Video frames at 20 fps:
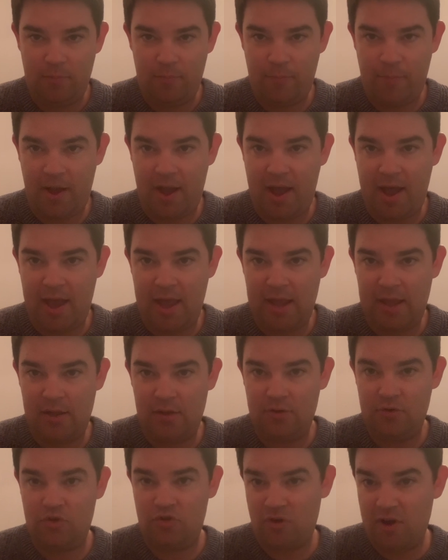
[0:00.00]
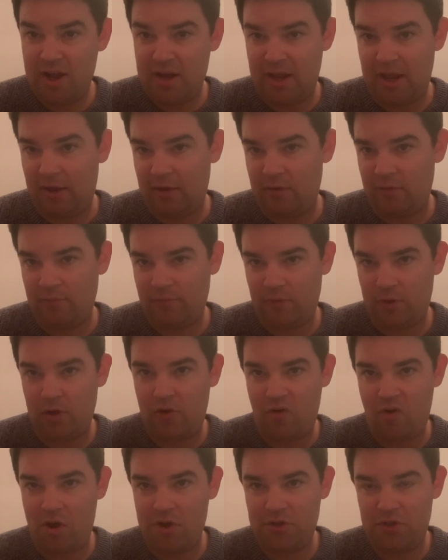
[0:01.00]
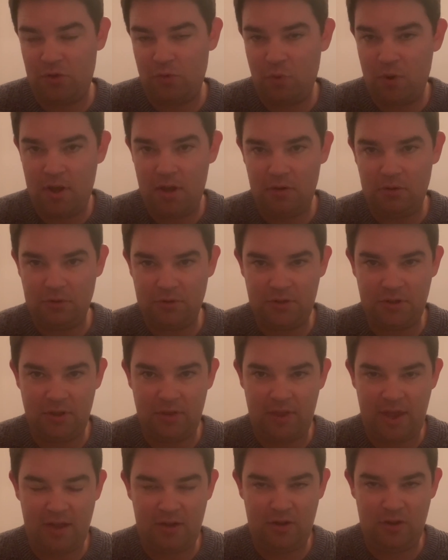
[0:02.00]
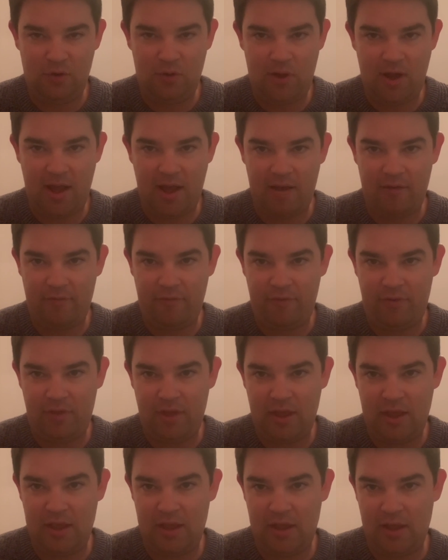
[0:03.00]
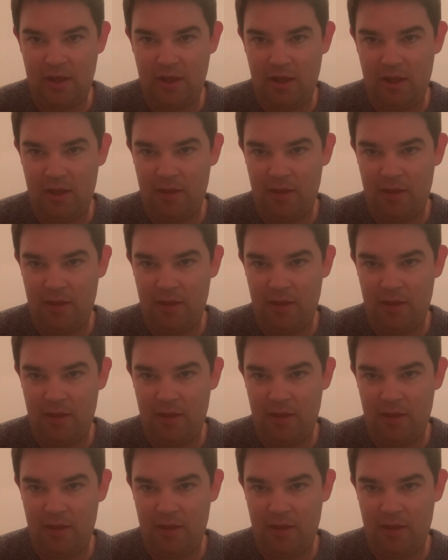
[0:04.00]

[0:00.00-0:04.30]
by trading across the world. And then you have the